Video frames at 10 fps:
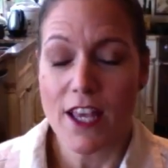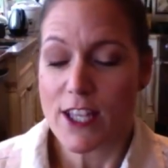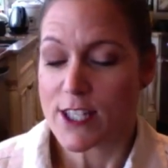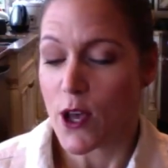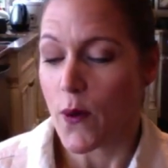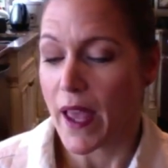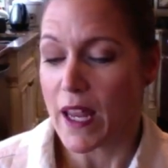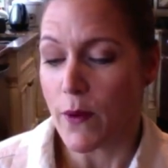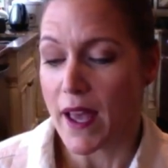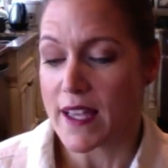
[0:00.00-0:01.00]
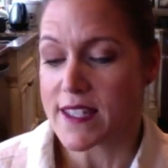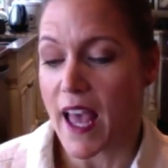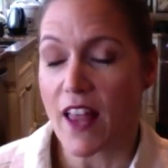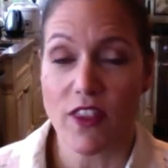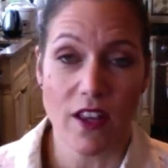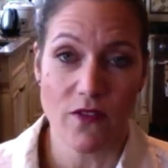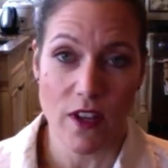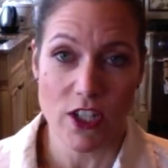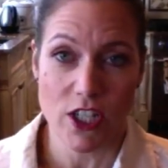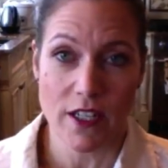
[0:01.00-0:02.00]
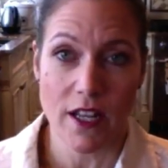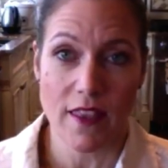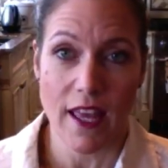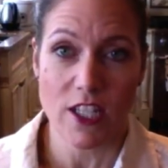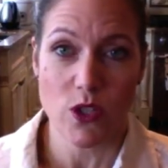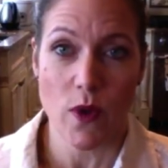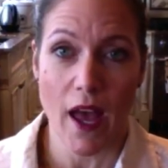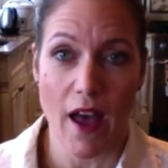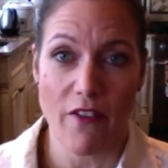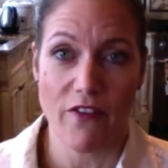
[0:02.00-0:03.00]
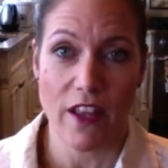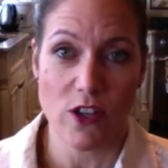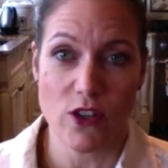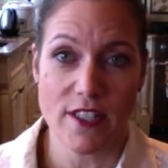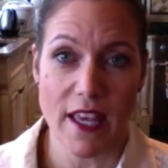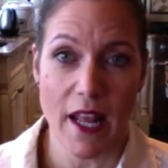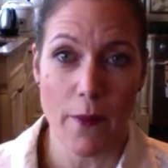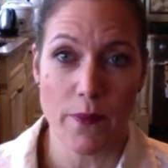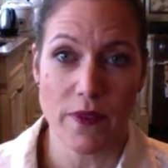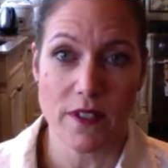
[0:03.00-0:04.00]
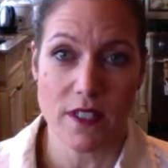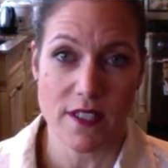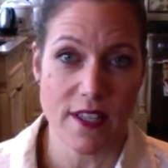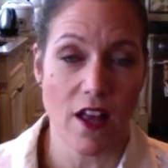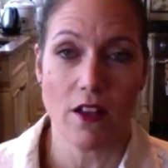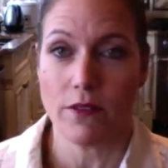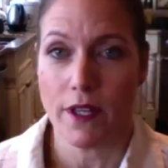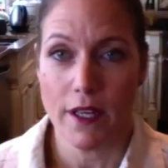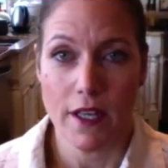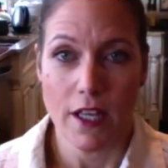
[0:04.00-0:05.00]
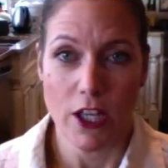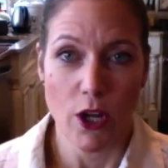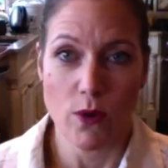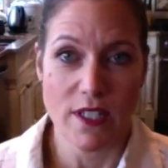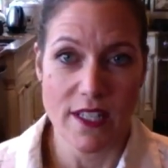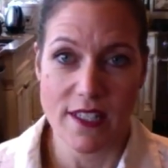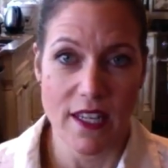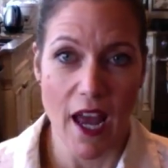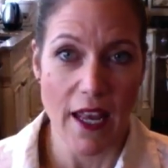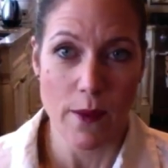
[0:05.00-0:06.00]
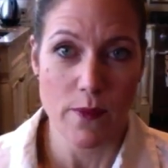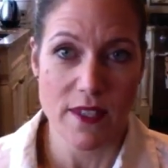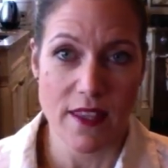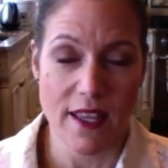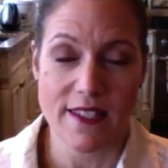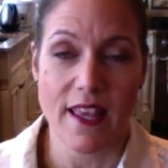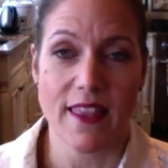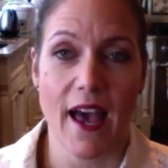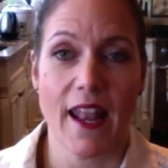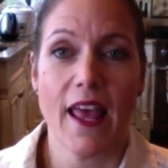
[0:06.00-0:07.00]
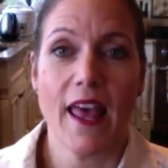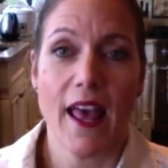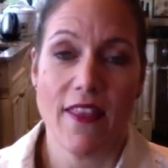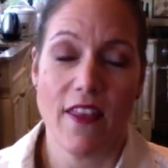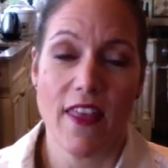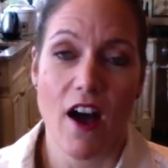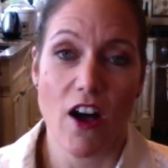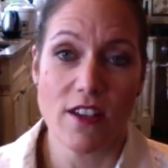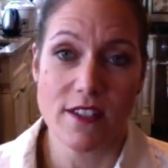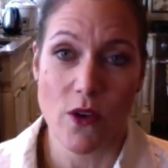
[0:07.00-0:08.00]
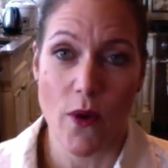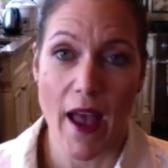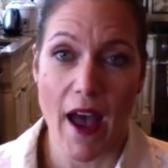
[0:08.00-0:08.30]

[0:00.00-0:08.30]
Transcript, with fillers: So anyways, at the convention, they do have vendors set up to sell, you know, Disney items and things like that. And then they also